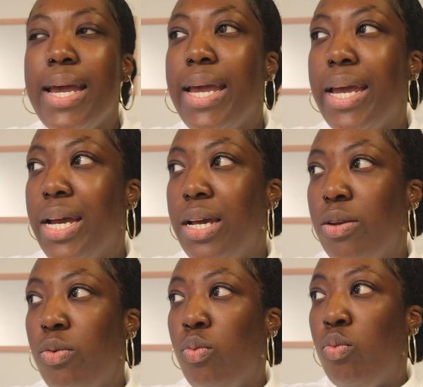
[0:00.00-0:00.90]

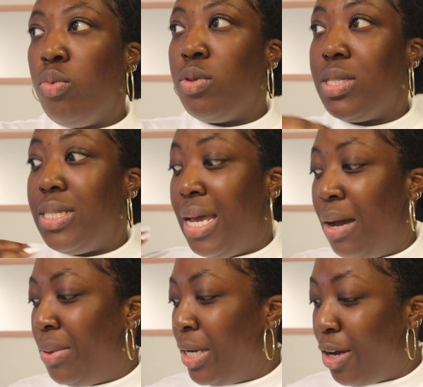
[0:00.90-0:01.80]
and we'll see
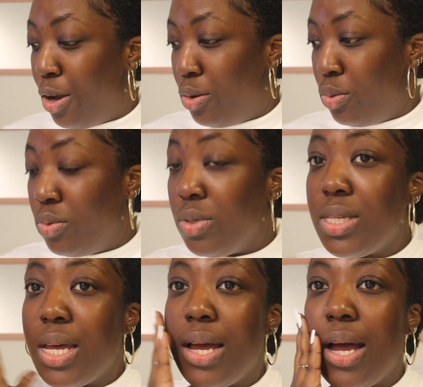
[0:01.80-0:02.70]
how it
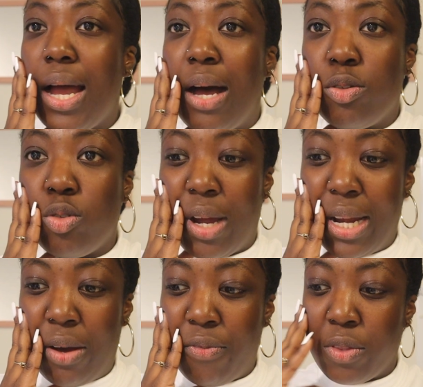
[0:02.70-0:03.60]
goes. I'll try
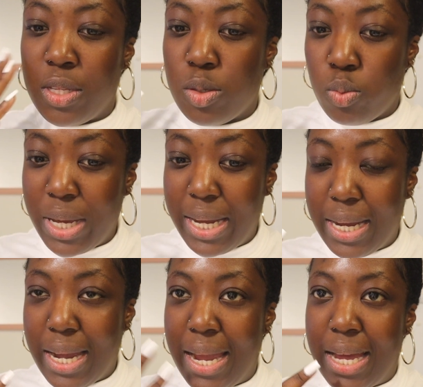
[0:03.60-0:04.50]
it out for this
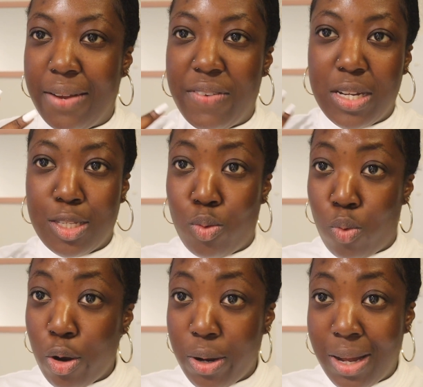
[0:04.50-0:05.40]
week, and if it doesn't
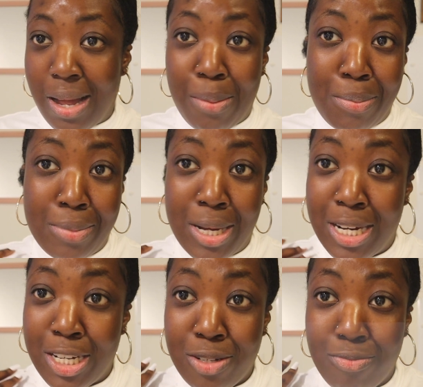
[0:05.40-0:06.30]
work, I'm
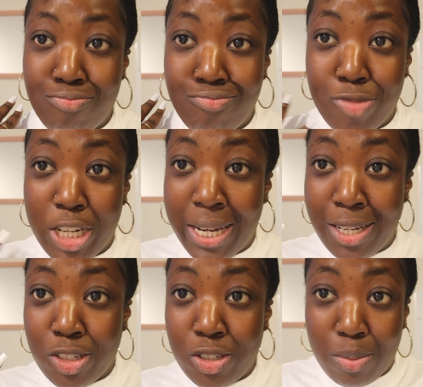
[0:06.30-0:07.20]
gonna
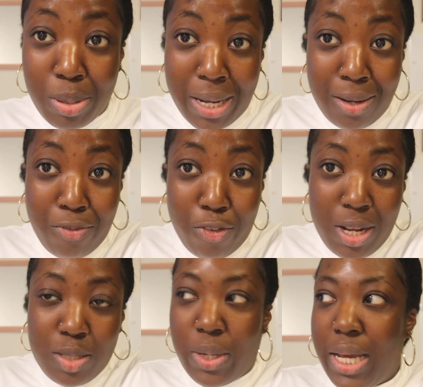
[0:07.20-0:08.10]
change the plan for
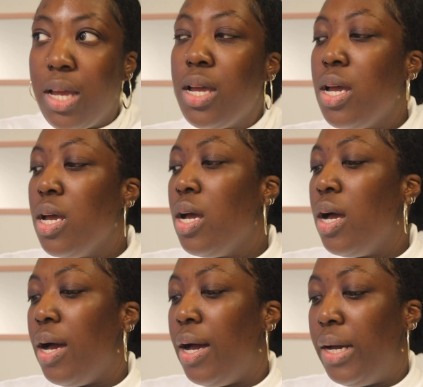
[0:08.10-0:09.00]
next week.
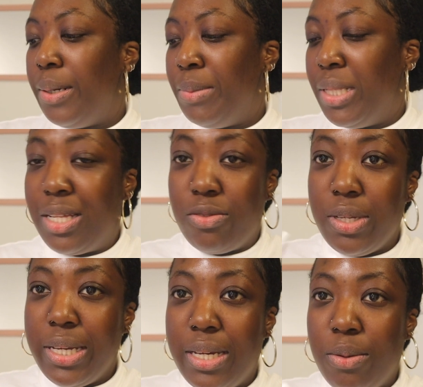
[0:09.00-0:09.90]
And that's
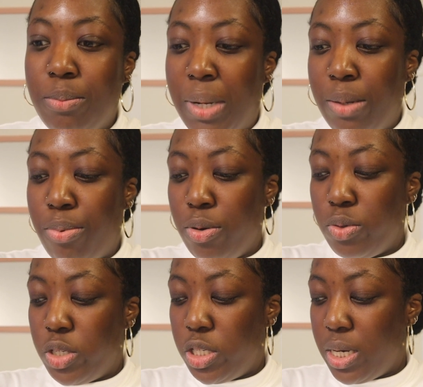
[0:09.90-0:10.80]
really my
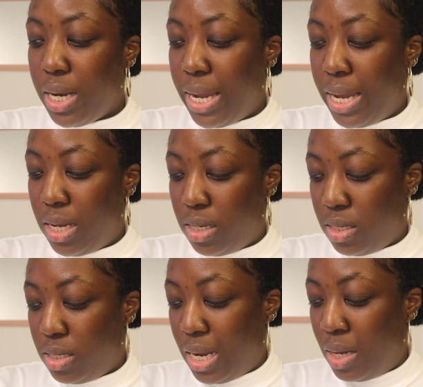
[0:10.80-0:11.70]
approach.
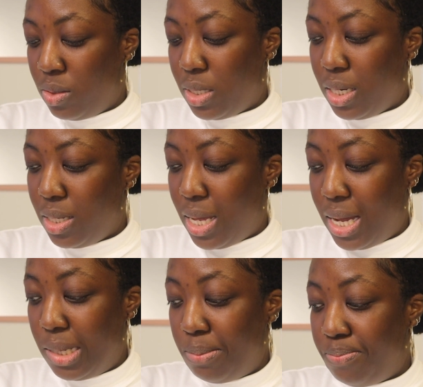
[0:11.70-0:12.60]
And outside of
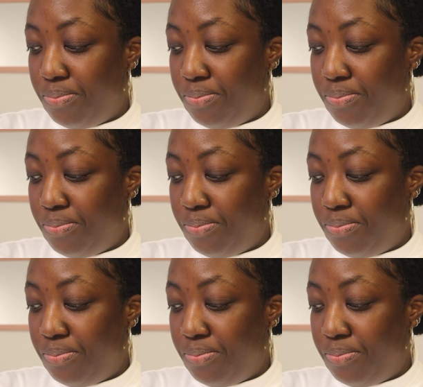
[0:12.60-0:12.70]
that,